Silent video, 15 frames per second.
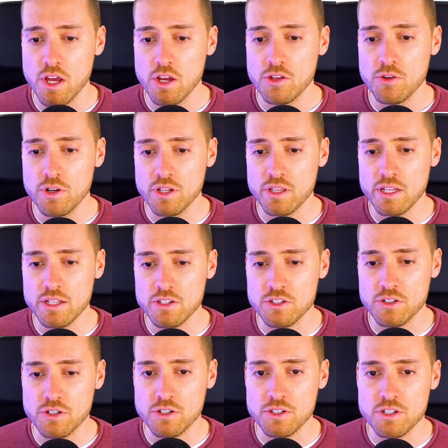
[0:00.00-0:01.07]
you can
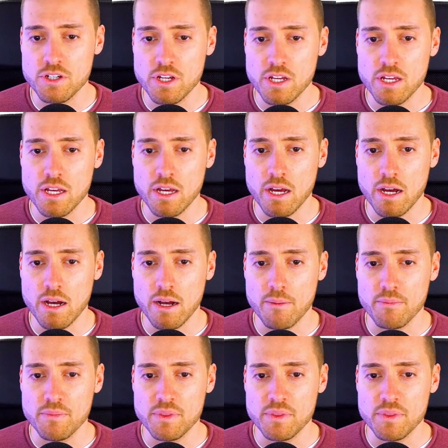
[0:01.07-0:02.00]
insert um,